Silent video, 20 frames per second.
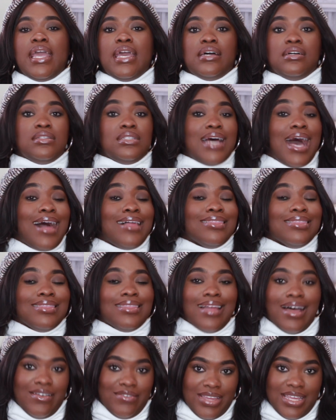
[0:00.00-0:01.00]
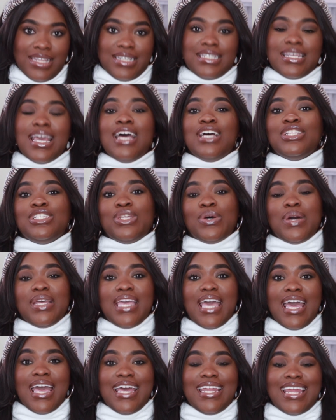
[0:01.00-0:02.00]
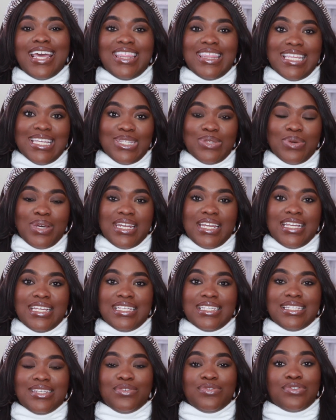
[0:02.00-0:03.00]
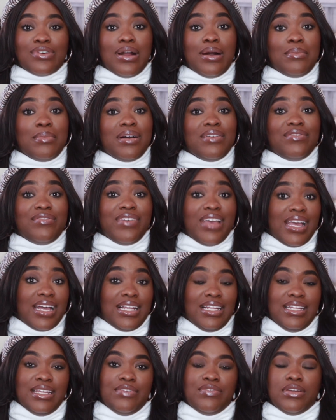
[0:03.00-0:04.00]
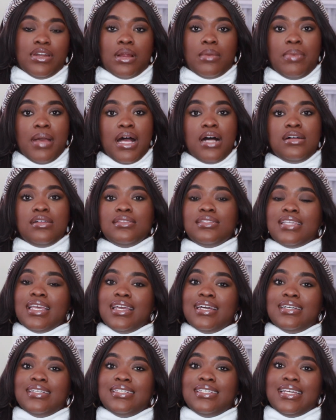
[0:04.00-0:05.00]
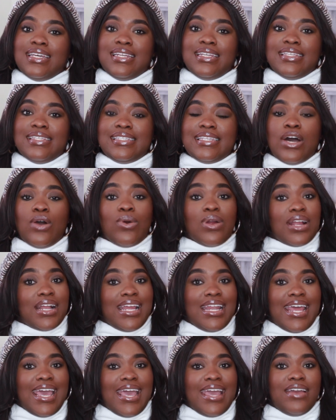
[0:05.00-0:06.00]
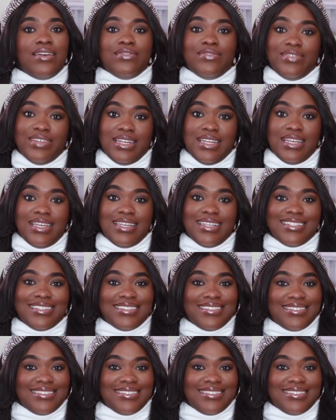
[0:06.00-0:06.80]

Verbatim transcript: and I love it. So again, this one is from Van Cleef and Arpels, and it is Orchidée Vanille.